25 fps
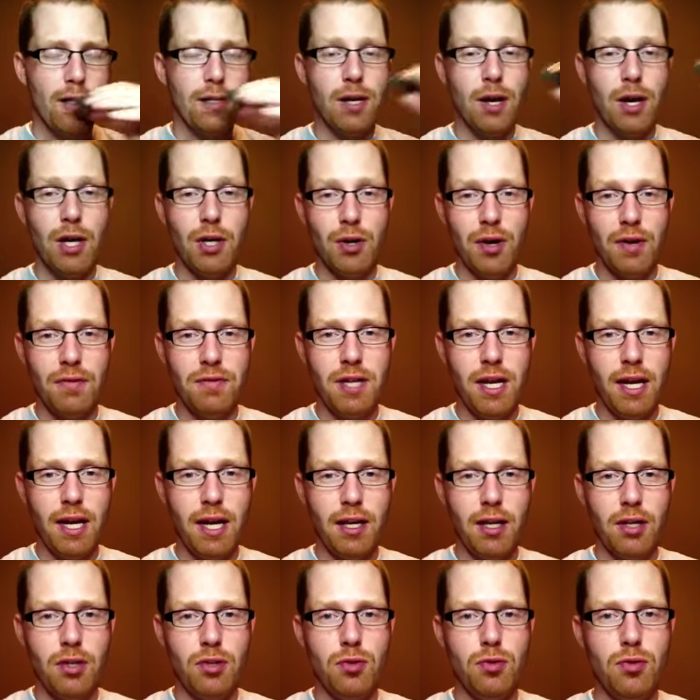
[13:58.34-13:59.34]
I know I've
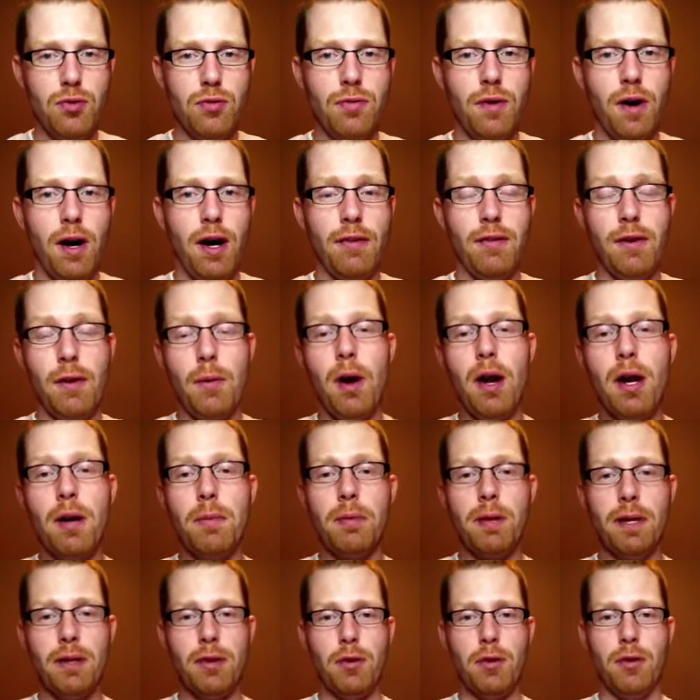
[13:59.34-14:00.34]
taken it too far. If I wanted to
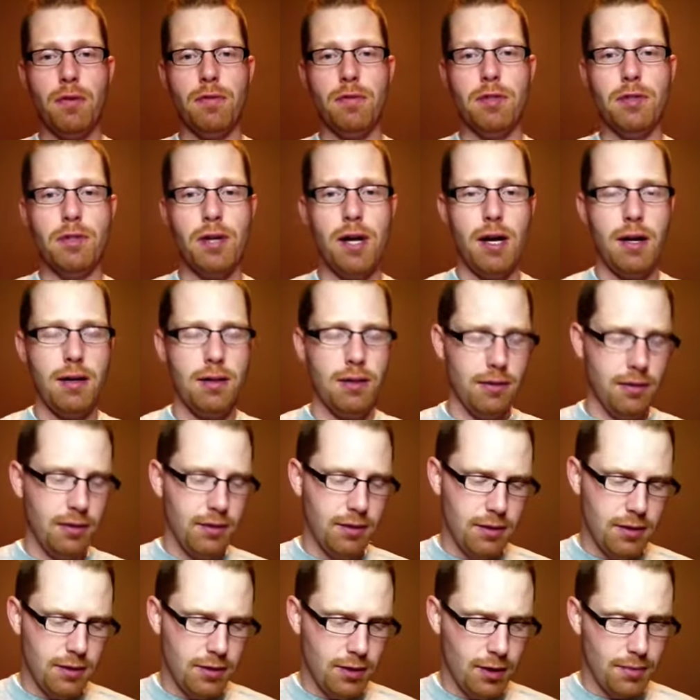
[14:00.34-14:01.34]
play the overdraw,
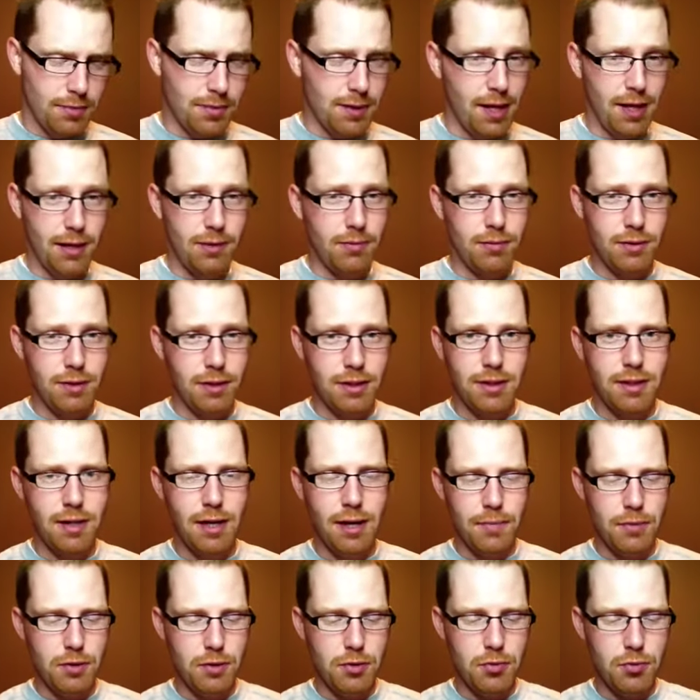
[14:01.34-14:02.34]
this harp's not really set
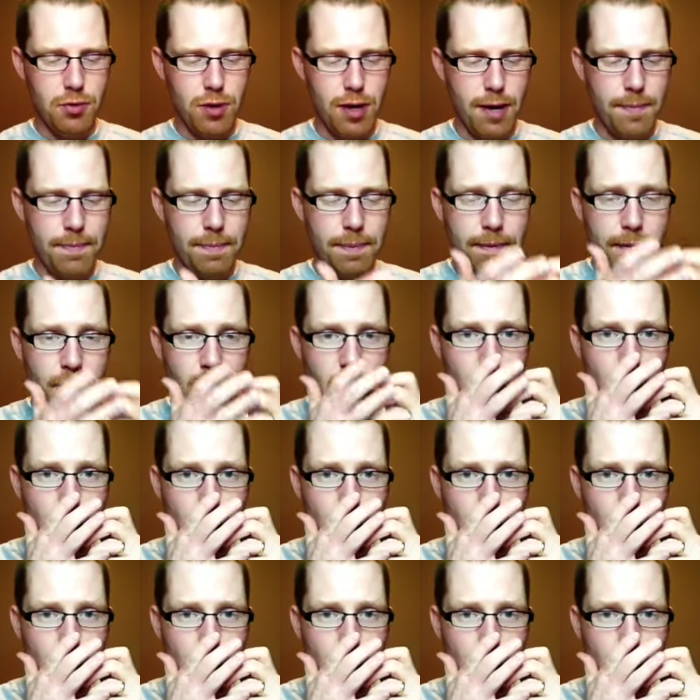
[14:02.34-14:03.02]
up to do that.